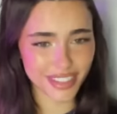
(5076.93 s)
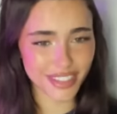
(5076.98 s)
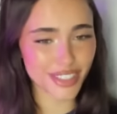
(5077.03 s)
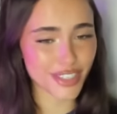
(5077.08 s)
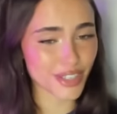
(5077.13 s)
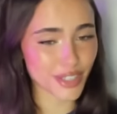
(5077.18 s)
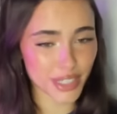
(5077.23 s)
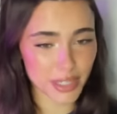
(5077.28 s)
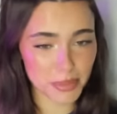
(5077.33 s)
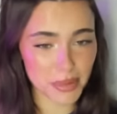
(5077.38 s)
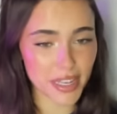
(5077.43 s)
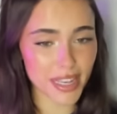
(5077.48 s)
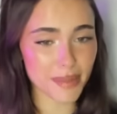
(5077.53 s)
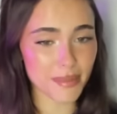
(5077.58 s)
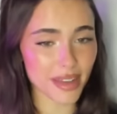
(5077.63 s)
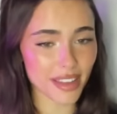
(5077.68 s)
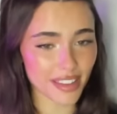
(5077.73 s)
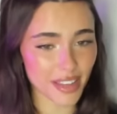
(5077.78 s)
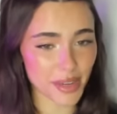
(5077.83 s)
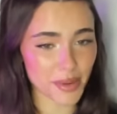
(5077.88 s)
you're speaking
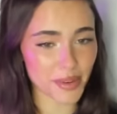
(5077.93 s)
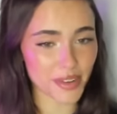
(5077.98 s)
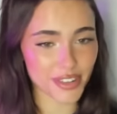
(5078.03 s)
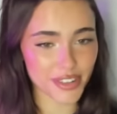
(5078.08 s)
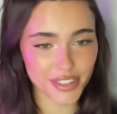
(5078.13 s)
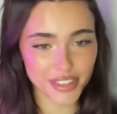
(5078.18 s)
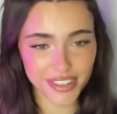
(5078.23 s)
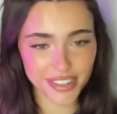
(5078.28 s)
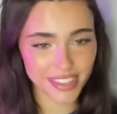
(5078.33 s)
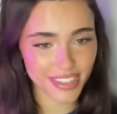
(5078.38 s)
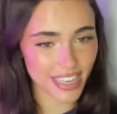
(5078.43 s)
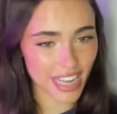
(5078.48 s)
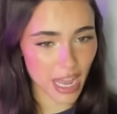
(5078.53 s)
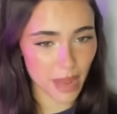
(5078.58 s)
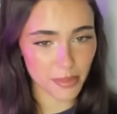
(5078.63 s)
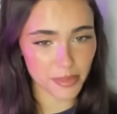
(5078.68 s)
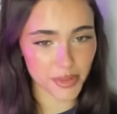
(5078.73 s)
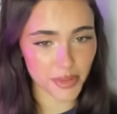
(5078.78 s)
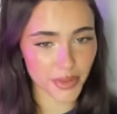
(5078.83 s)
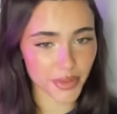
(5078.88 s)
my language
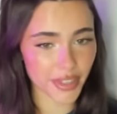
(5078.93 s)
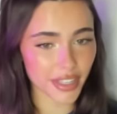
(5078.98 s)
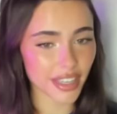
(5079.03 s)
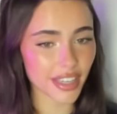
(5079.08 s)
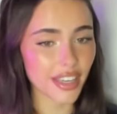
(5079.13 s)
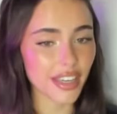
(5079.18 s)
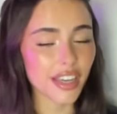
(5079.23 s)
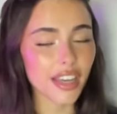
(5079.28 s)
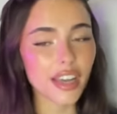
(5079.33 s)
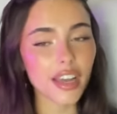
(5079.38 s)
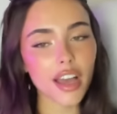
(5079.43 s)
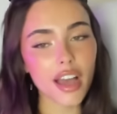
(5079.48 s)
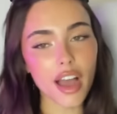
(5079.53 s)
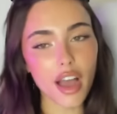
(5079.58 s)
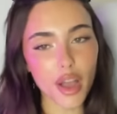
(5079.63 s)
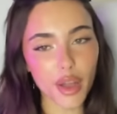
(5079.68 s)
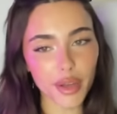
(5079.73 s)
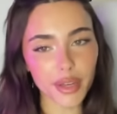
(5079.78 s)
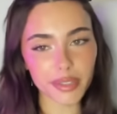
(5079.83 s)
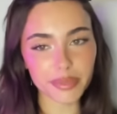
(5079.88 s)
absolutely
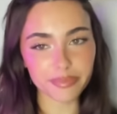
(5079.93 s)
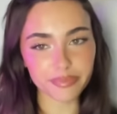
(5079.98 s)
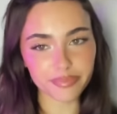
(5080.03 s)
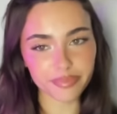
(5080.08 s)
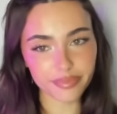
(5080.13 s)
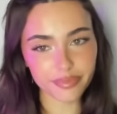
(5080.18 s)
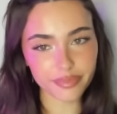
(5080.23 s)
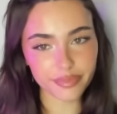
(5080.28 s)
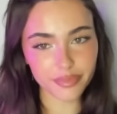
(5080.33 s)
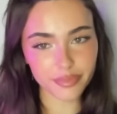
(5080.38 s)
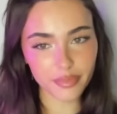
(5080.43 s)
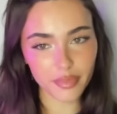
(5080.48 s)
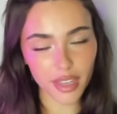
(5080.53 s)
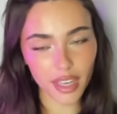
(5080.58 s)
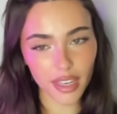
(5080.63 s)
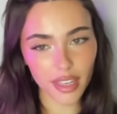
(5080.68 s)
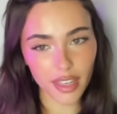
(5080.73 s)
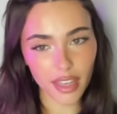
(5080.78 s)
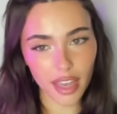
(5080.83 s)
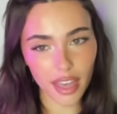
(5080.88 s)
um
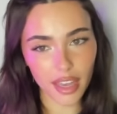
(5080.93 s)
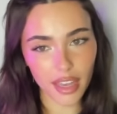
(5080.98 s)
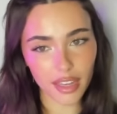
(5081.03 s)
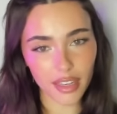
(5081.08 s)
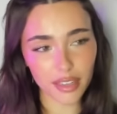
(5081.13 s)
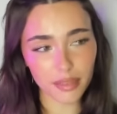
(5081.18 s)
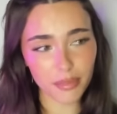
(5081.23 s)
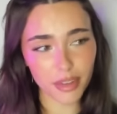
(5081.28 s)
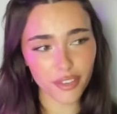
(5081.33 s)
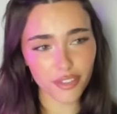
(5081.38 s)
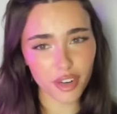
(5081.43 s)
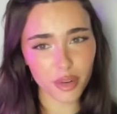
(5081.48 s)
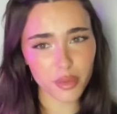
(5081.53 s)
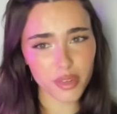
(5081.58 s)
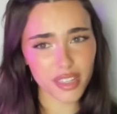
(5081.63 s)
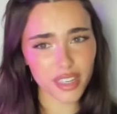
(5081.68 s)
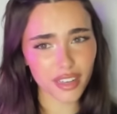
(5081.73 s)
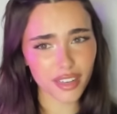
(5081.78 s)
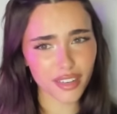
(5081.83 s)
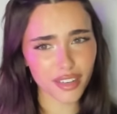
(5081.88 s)
and my friend
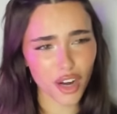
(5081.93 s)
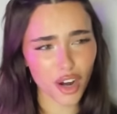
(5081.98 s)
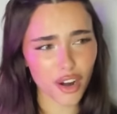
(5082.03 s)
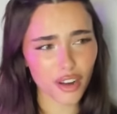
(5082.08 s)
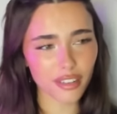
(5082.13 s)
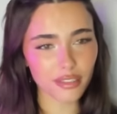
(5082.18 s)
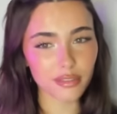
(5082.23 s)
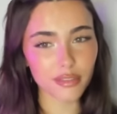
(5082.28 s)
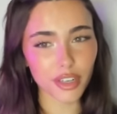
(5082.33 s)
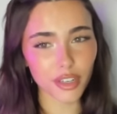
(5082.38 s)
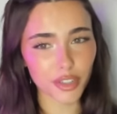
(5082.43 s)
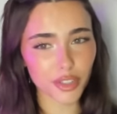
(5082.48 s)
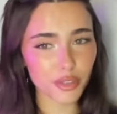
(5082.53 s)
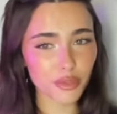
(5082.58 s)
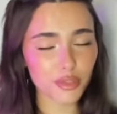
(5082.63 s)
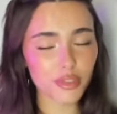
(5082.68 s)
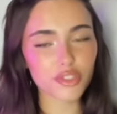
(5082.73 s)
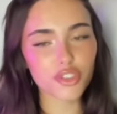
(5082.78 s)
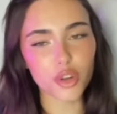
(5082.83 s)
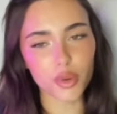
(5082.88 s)
was like are
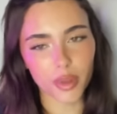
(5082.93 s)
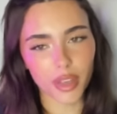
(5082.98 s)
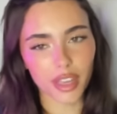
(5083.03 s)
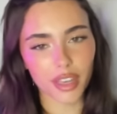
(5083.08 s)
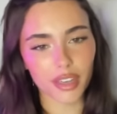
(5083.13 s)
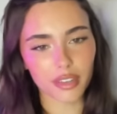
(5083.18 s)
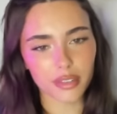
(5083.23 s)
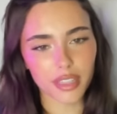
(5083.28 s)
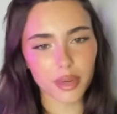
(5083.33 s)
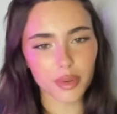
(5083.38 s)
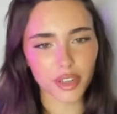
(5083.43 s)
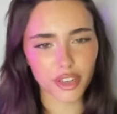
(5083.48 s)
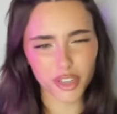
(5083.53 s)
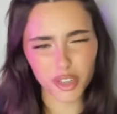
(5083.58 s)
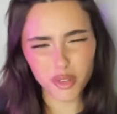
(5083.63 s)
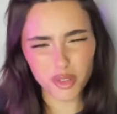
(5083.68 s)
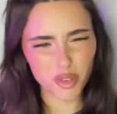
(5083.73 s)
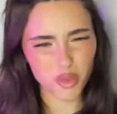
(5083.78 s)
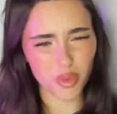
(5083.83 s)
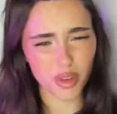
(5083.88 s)
you joking they were like are
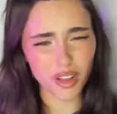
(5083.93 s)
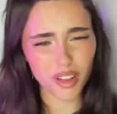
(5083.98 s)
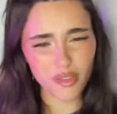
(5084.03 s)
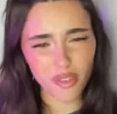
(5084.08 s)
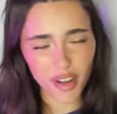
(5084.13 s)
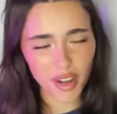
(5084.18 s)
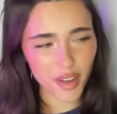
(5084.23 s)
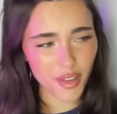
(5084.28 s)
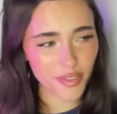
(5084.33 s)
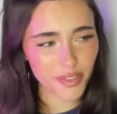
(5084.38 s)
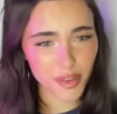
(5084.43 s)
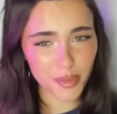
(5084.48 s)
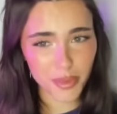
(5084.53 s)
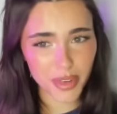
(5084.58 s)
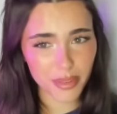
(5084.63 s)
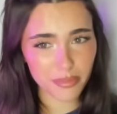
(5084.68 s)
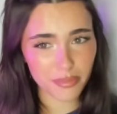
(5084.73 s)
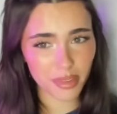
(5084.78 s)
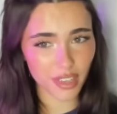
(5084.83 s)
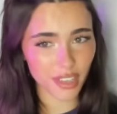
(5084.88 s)
you 12 why do you have so
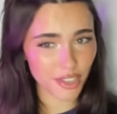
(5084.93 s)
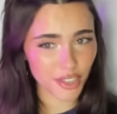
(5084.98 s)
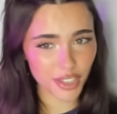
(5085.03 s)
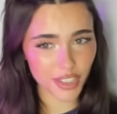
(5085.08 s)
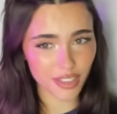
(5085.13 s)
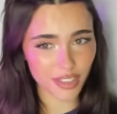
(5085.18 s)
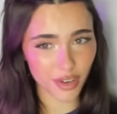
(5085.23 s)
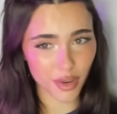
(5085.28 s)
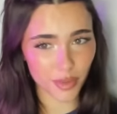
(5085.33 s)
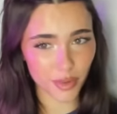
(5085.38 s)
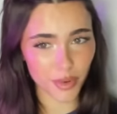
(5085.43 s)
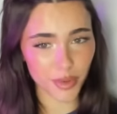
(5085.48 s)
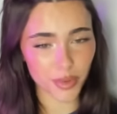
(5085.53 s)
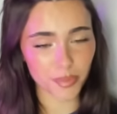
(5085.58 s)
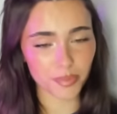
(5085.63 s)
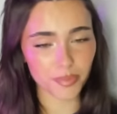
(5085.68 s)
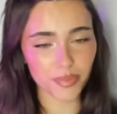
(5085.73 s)
many plushies in your room